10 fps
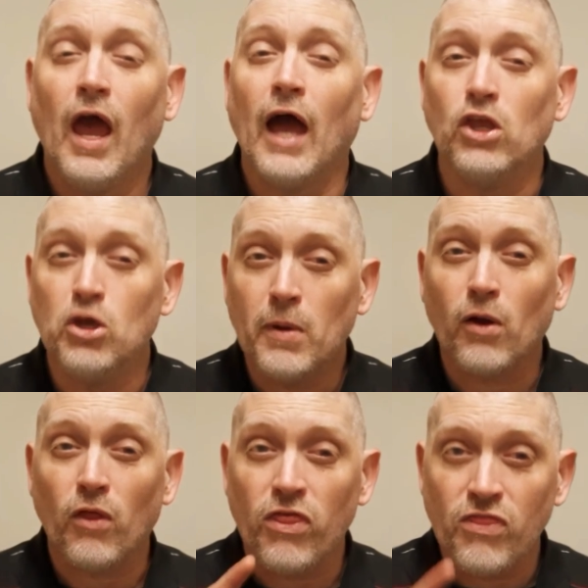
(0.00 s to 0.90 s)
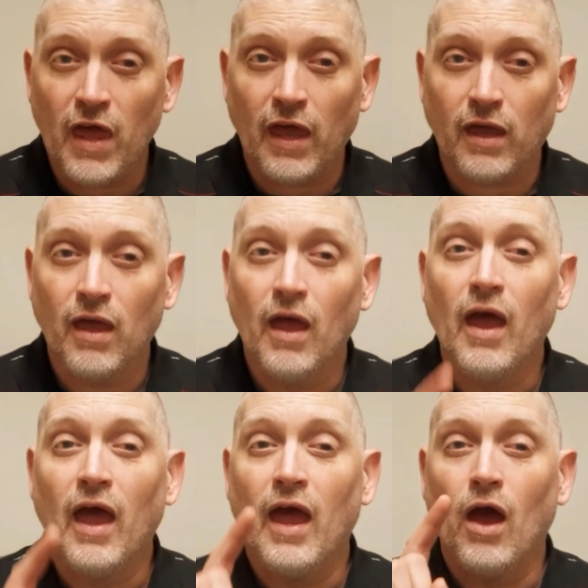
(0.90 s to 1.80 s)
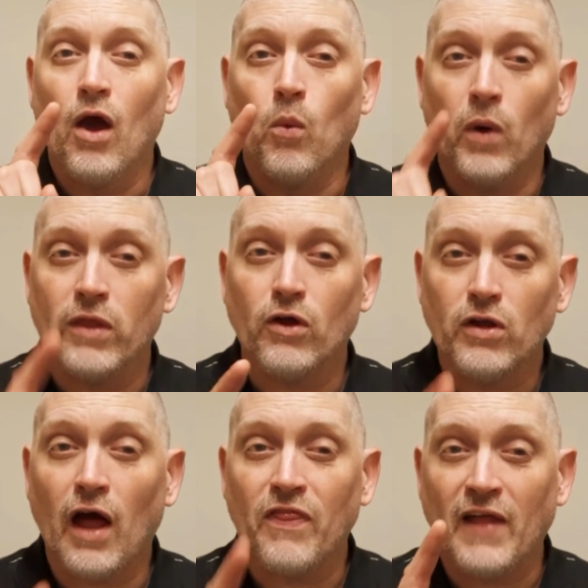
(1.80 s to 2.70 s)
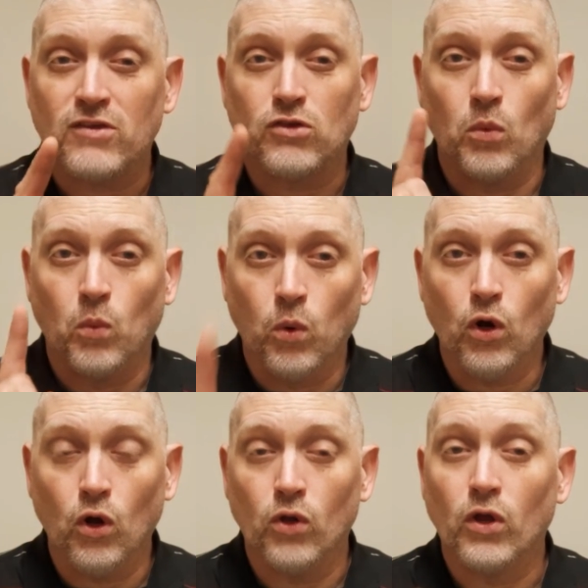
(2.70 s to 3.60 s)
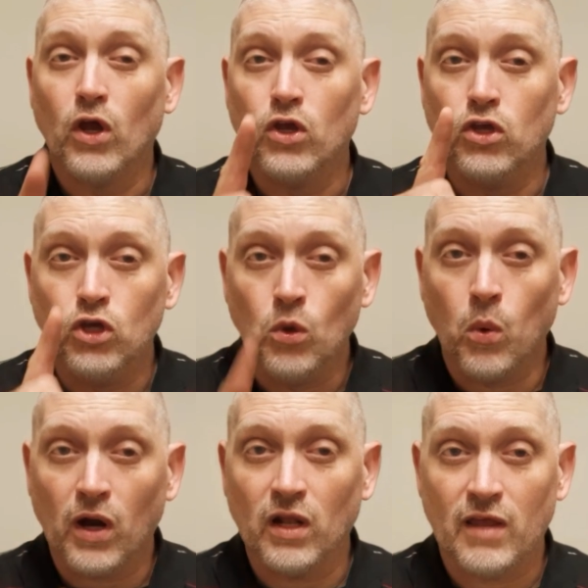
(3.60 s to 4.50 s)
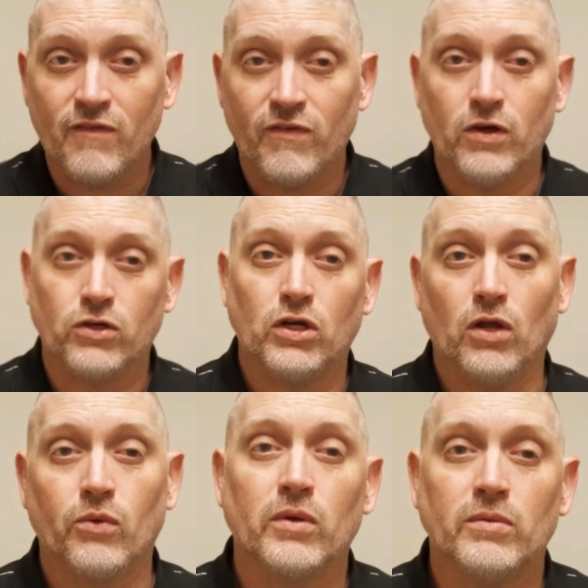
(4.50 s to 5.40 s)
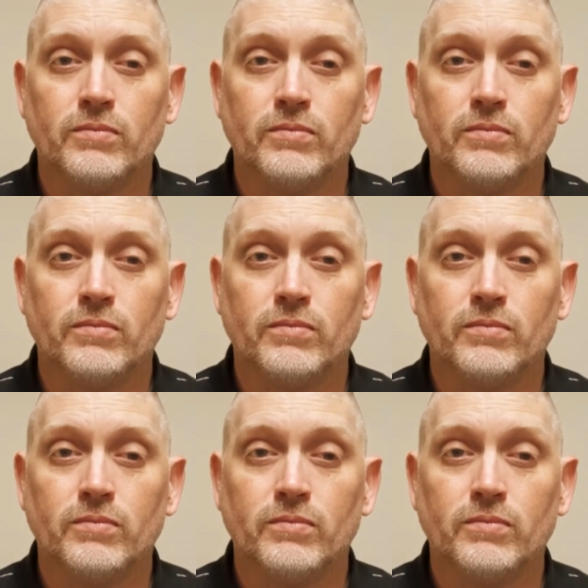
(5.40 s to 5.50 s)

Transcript: And you better think whether or not that's the world you want to leave for your children.